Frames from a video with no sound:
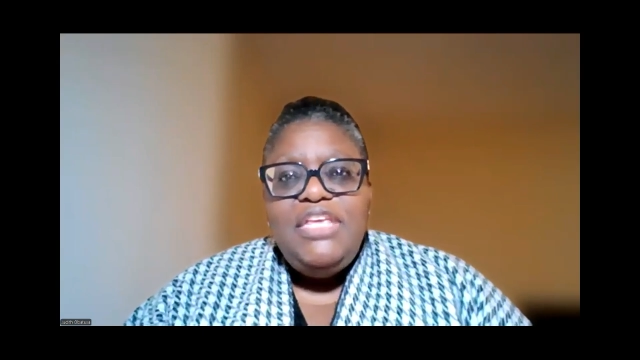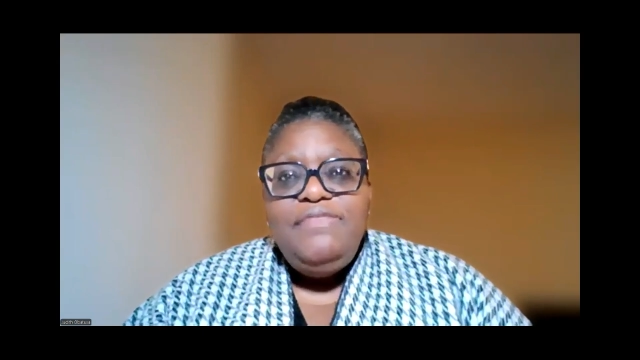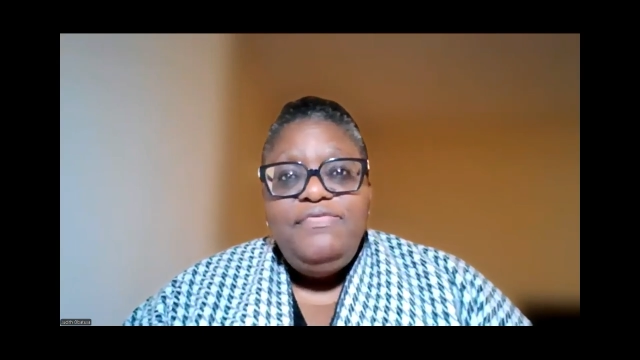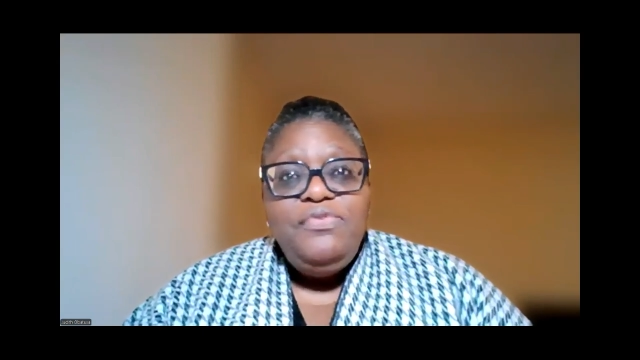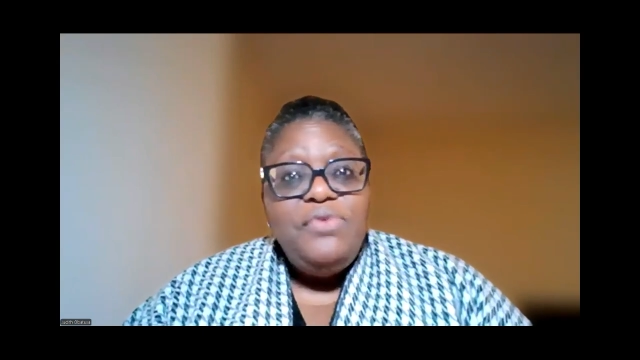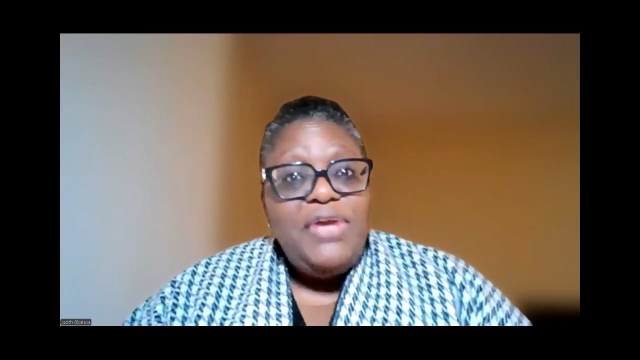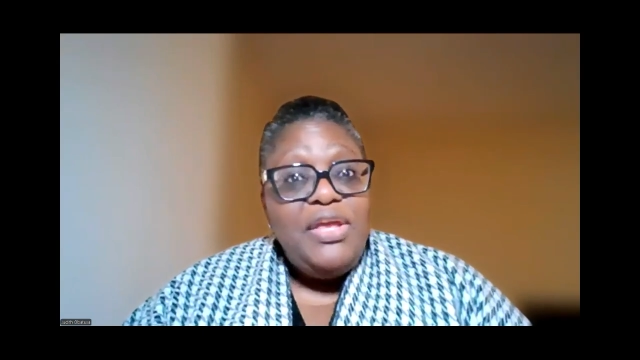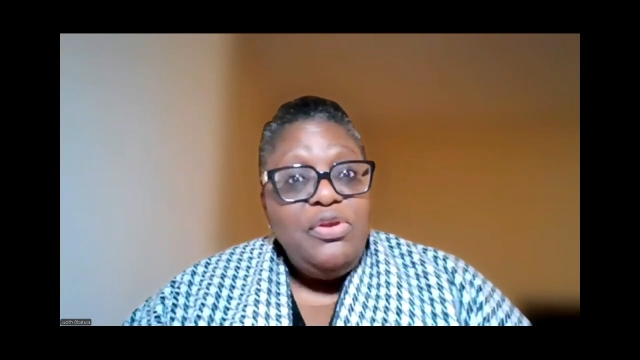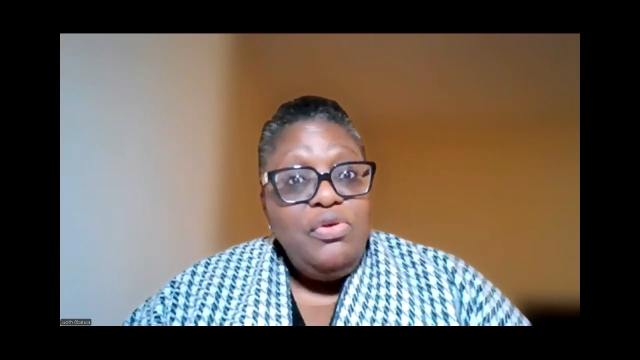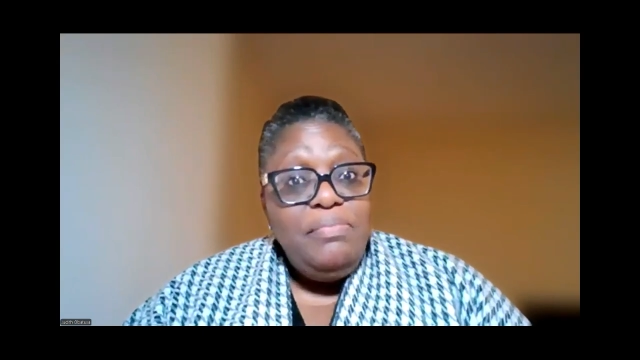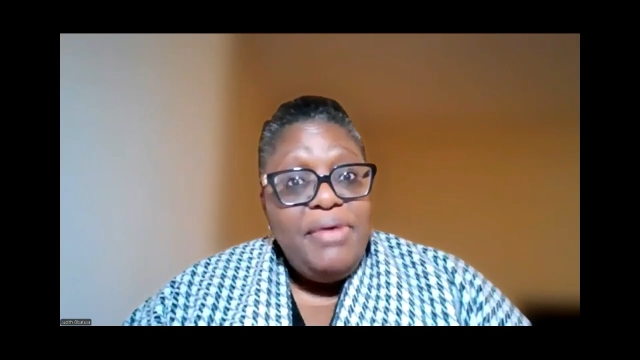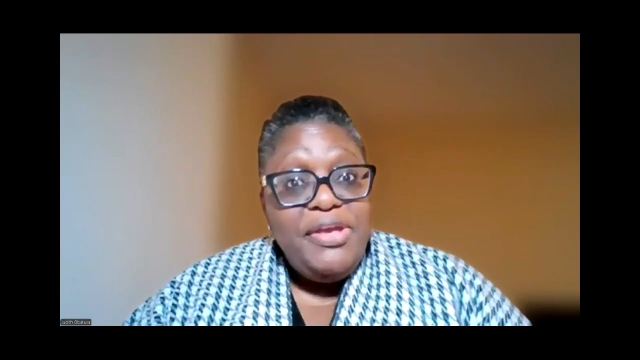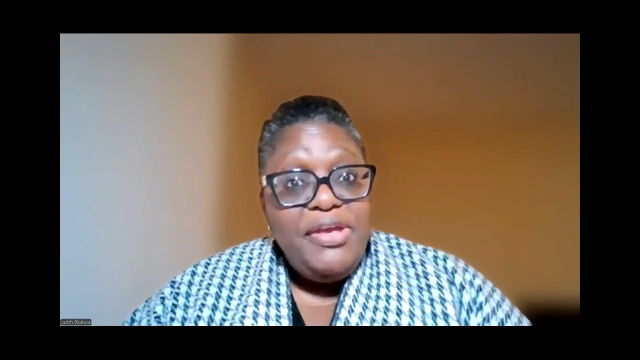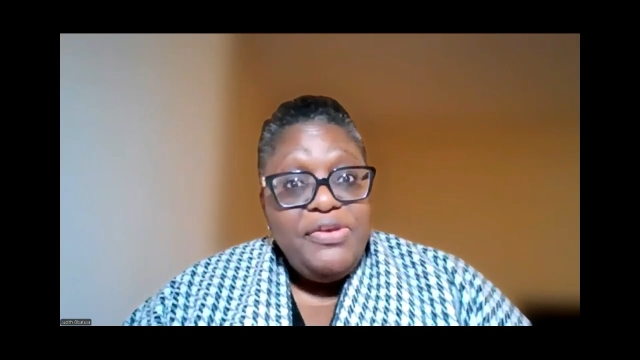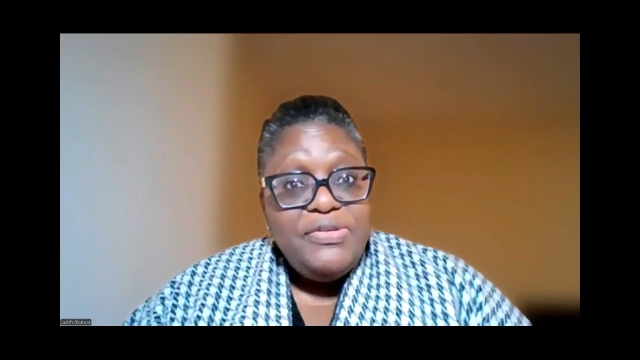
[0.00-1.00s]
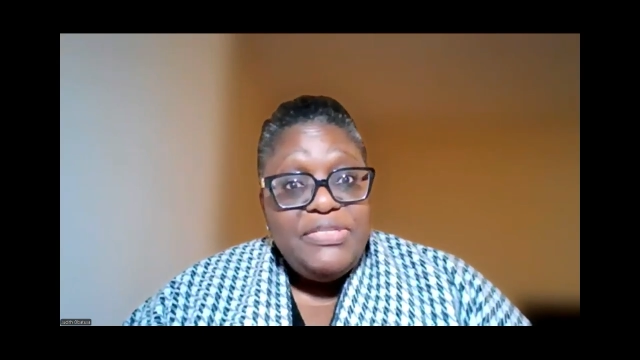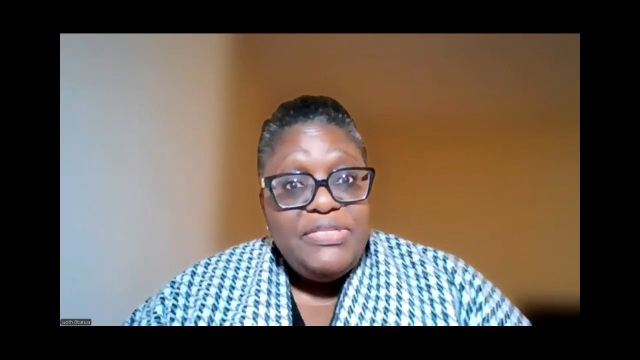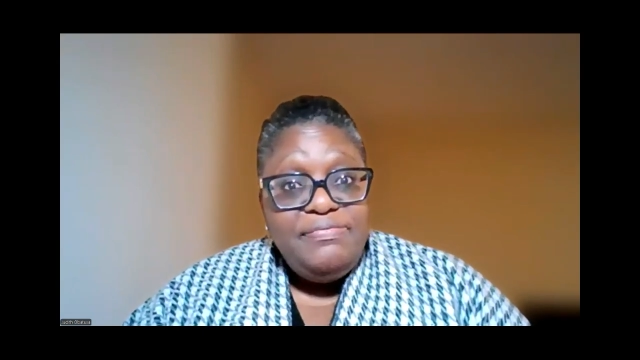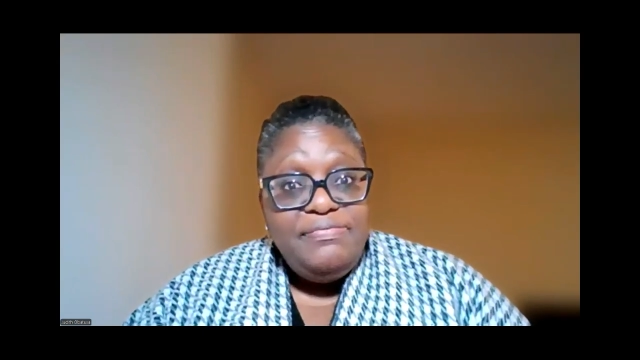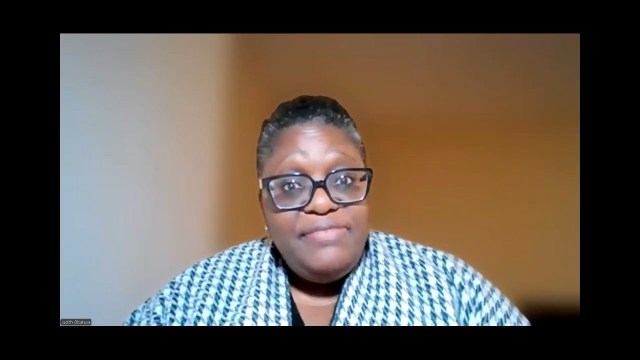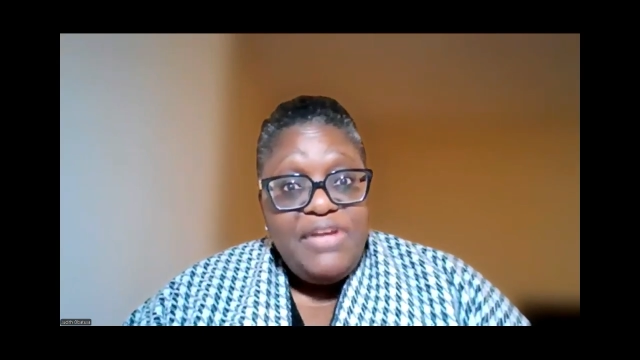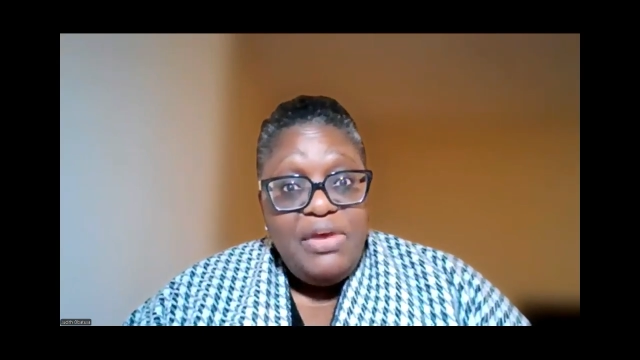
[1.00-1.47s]
If you cannot buy
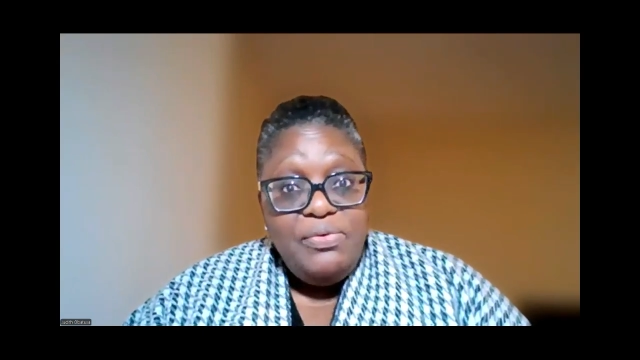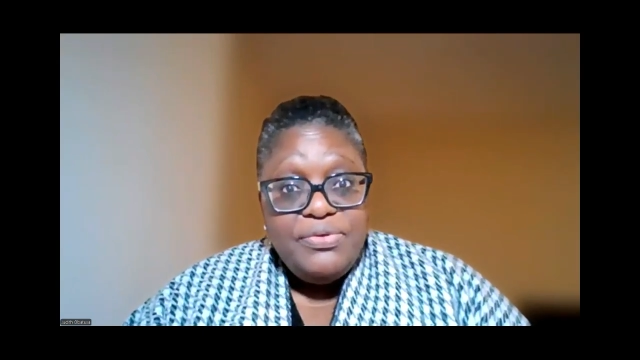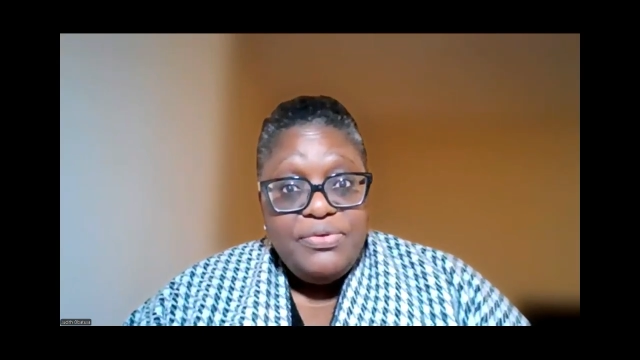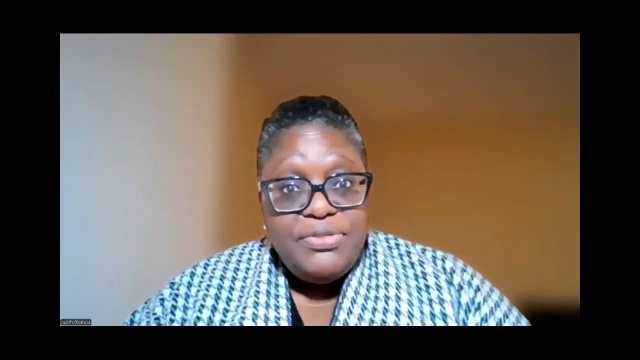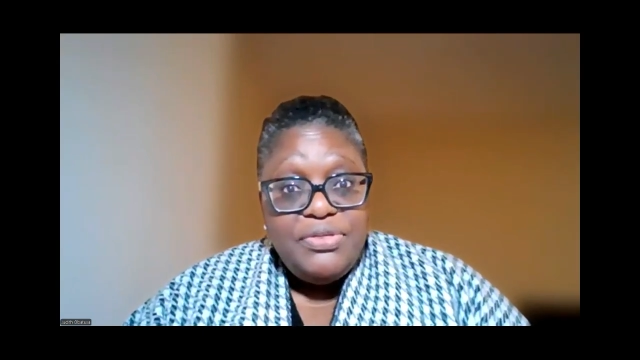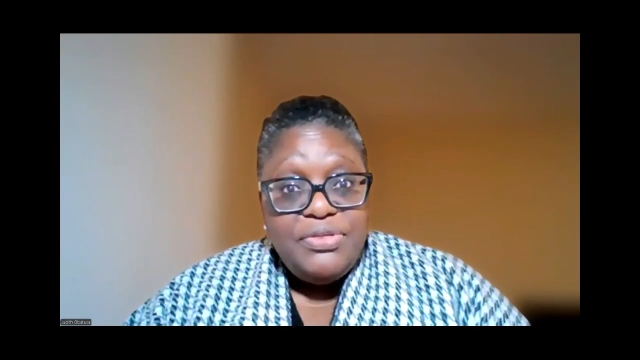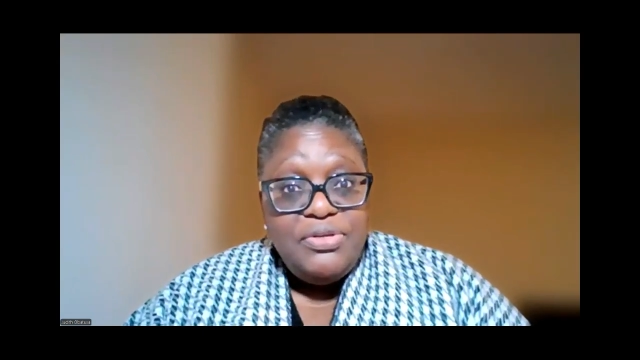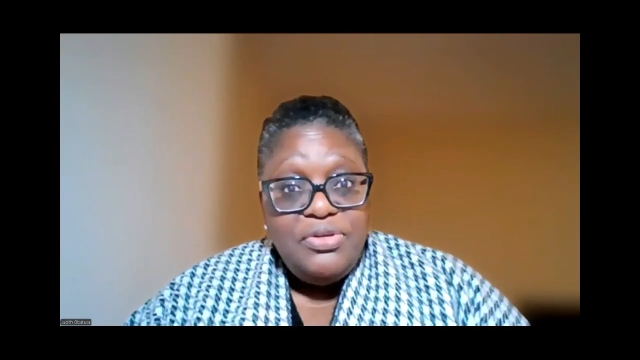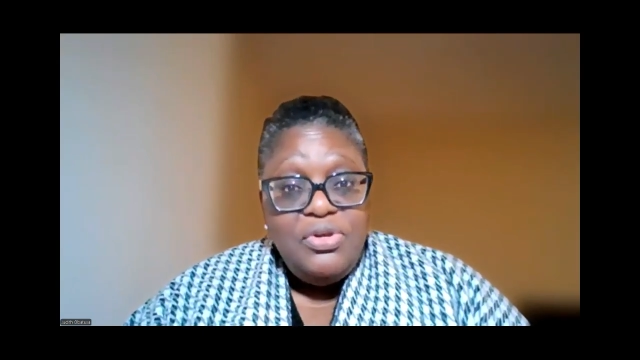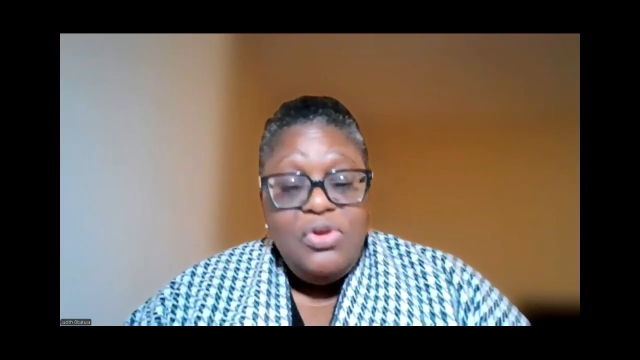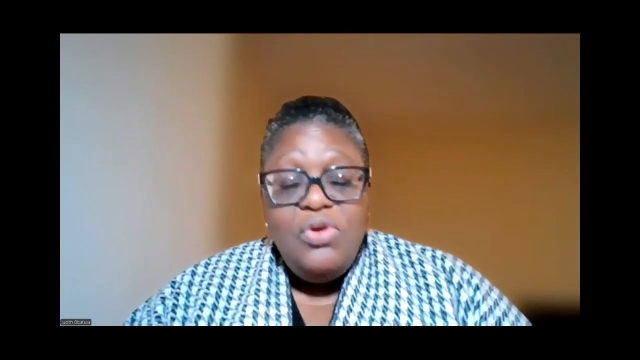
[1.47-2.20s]
yourself flowers